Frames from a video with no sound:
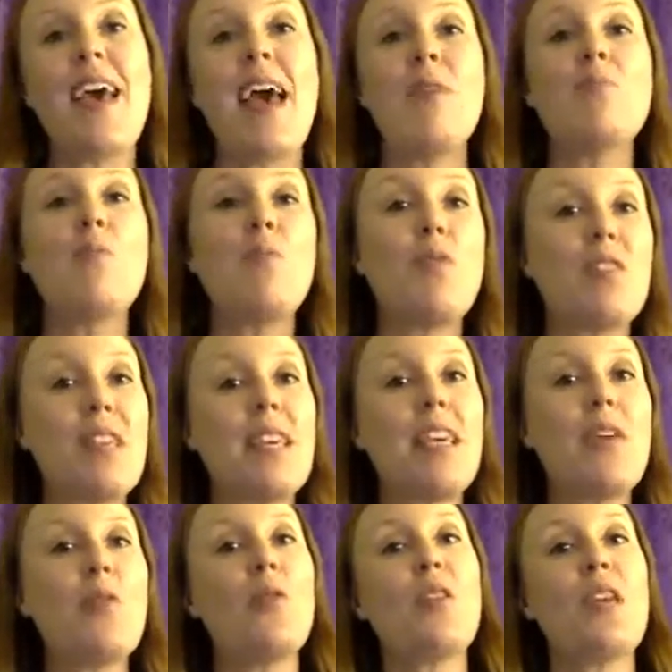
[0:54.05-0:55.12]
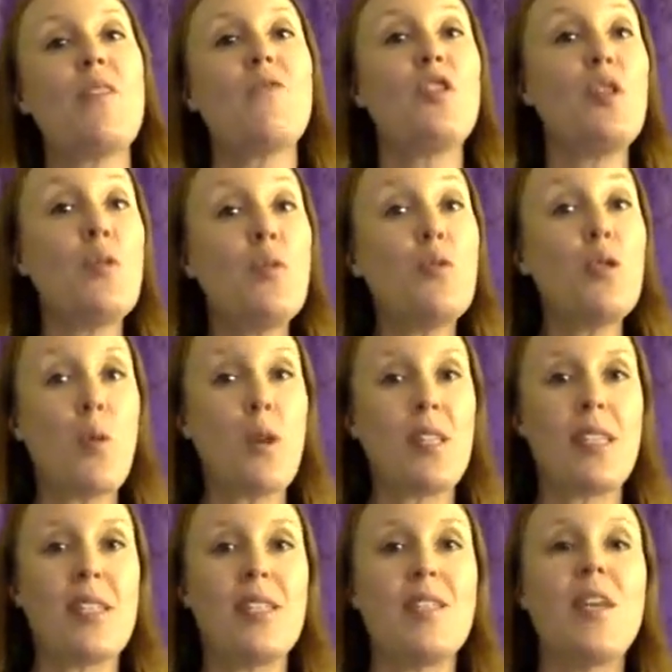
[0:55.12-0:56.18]
And when we're thinking only of 2
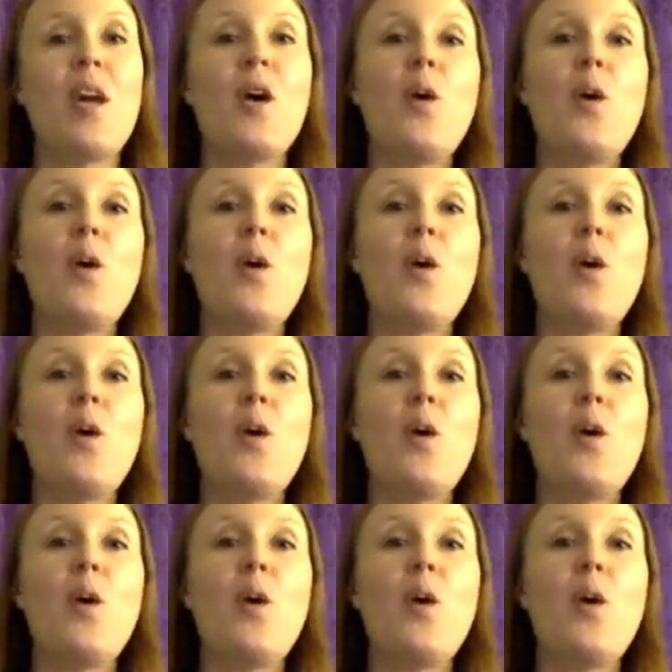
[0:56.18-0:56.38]
choices,